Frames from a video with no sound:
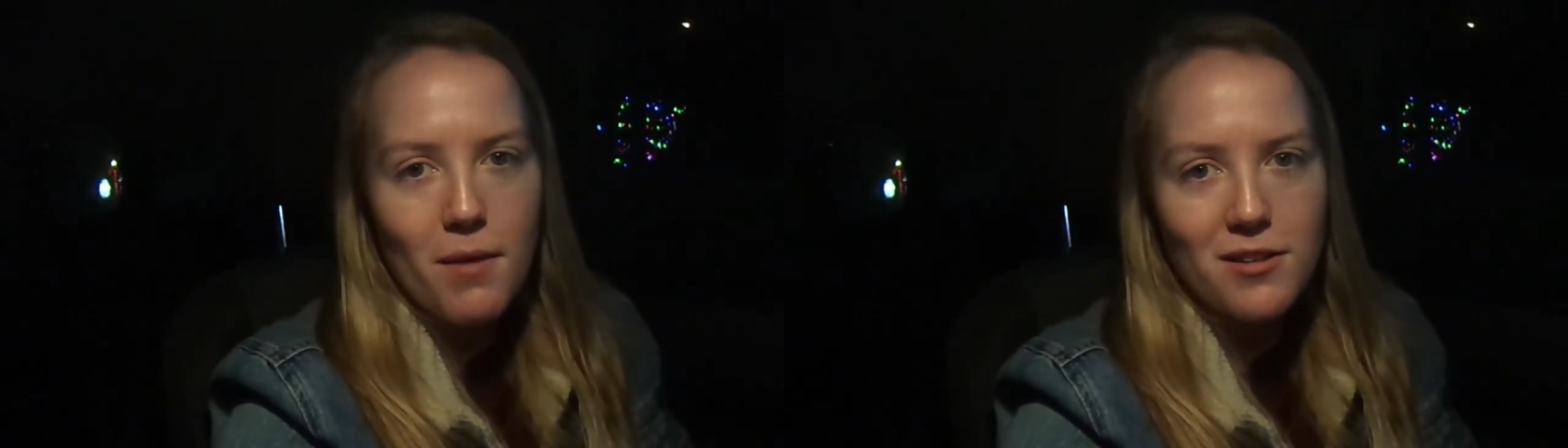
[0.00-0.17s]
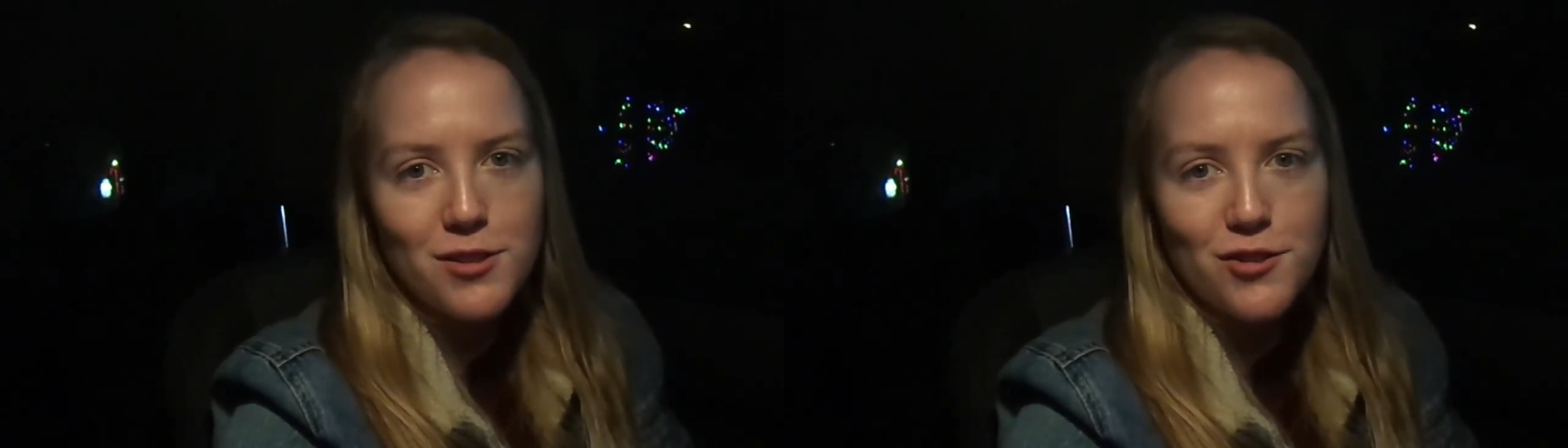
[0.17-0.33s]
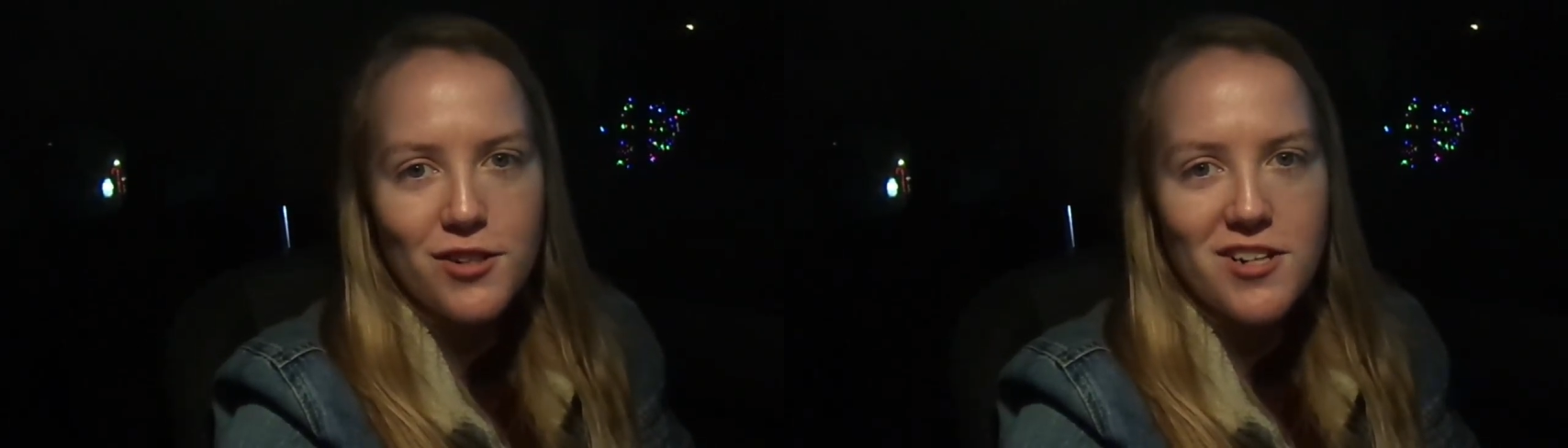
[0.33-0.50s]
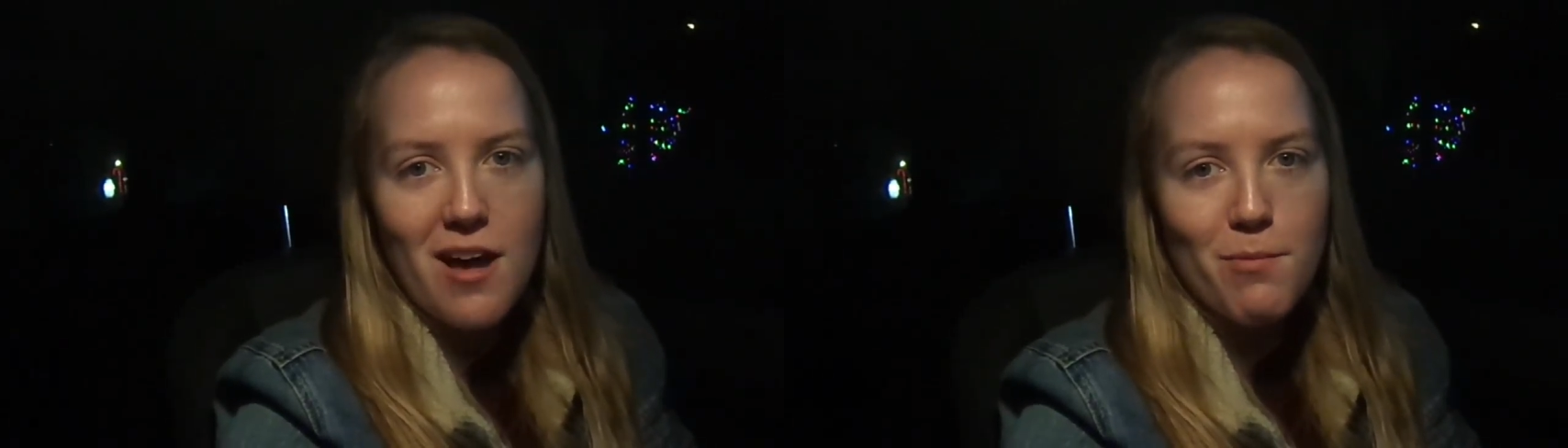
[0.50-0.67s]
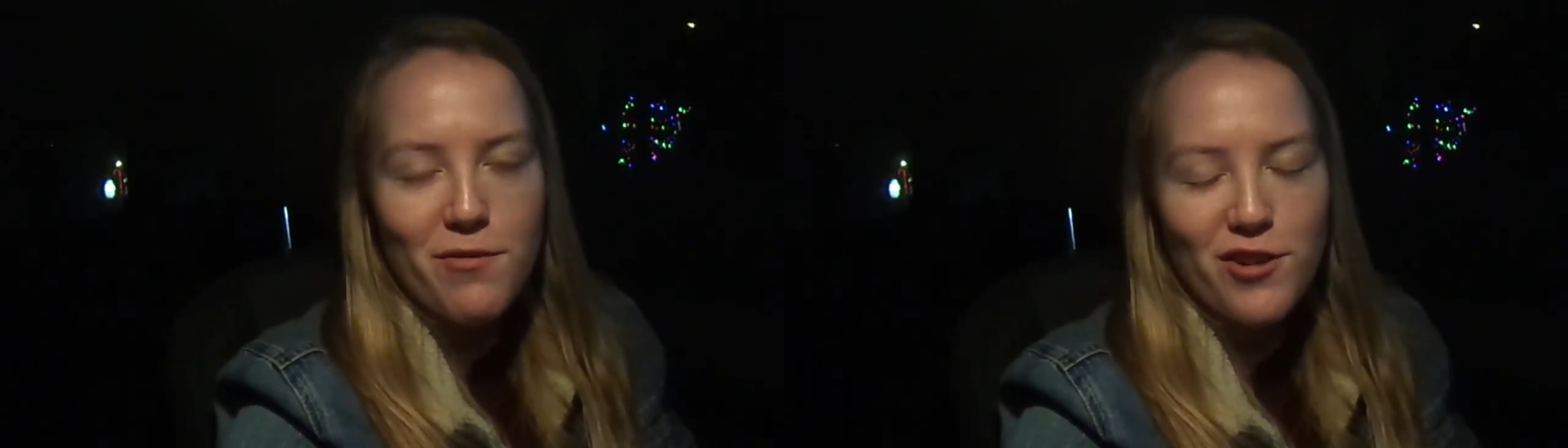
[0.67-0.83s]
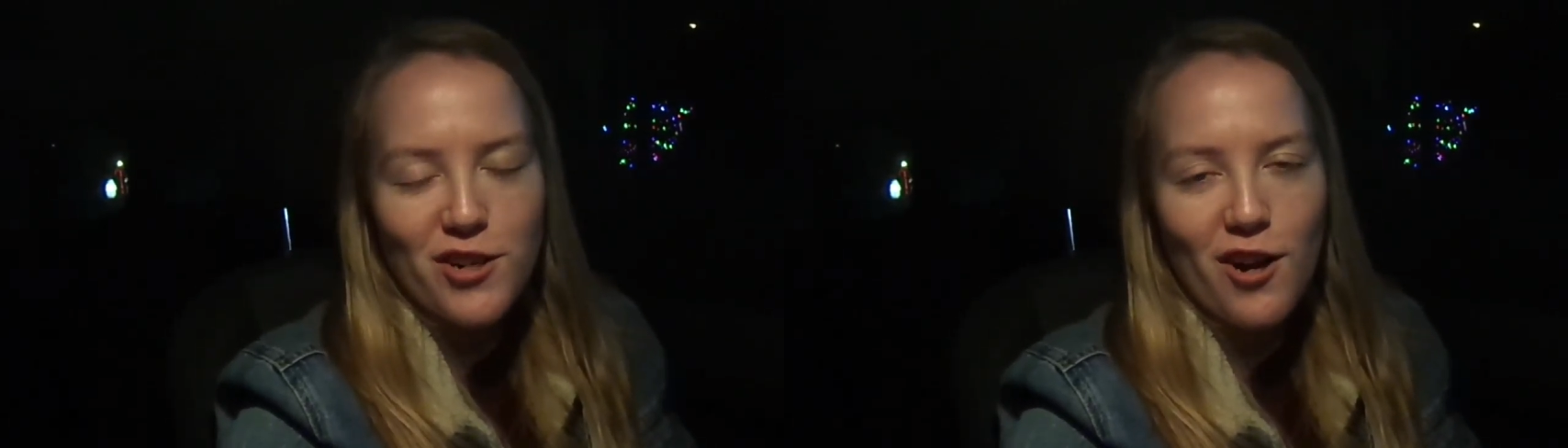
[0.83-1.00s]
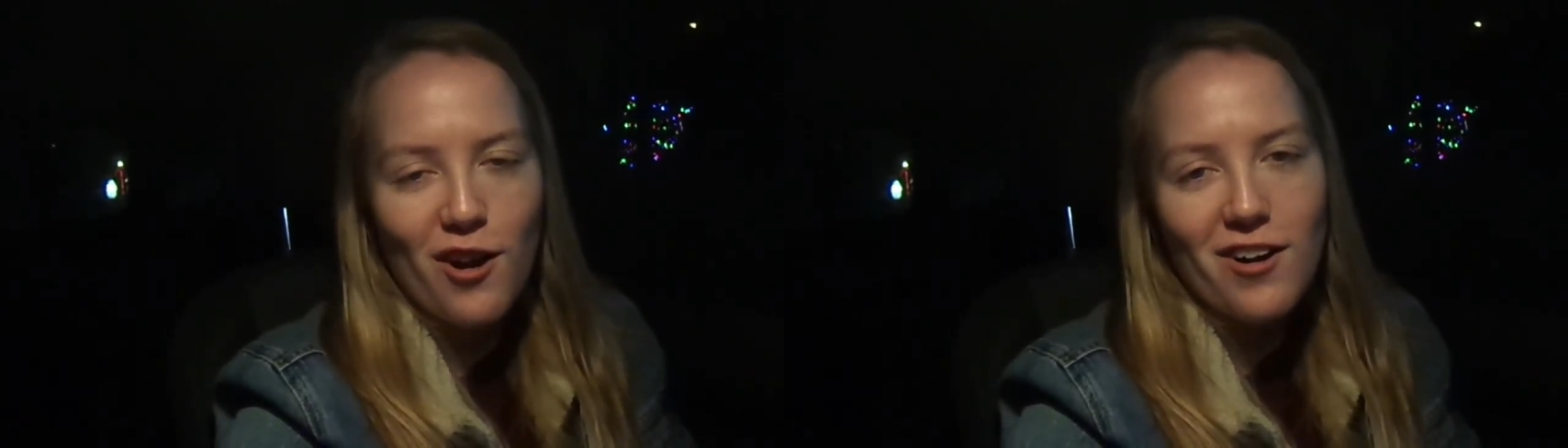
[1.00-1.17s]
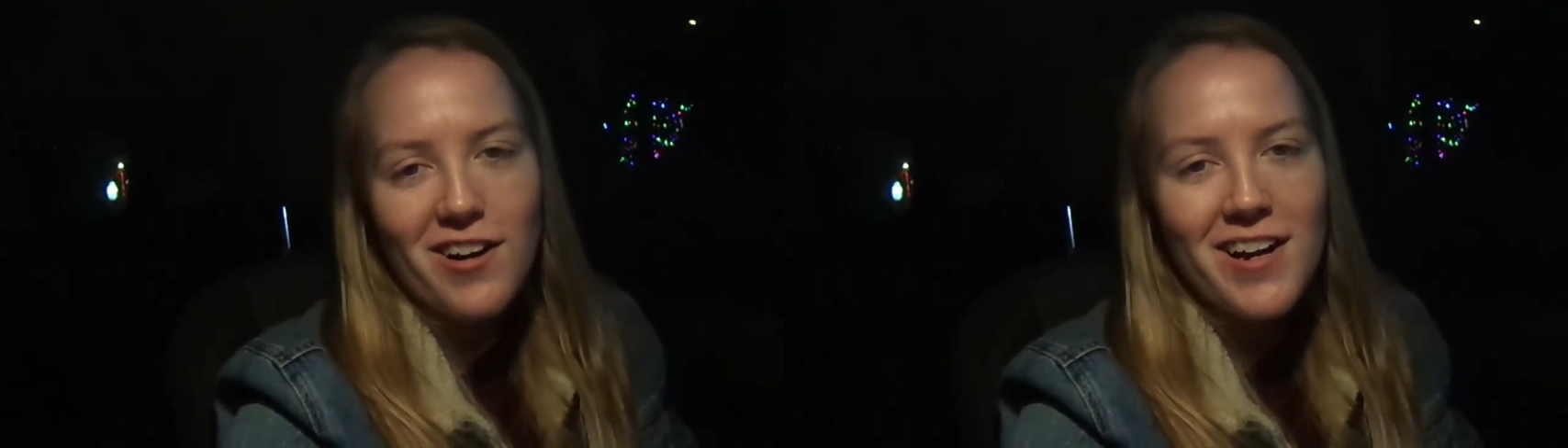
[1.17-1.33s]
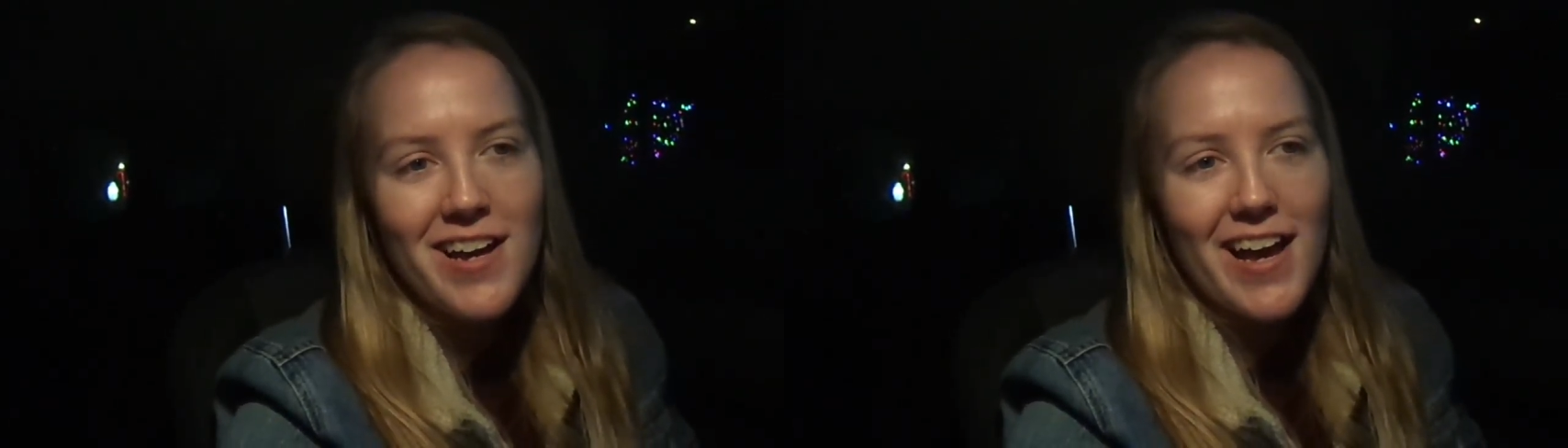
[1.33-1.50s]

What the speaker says: monster on top of your car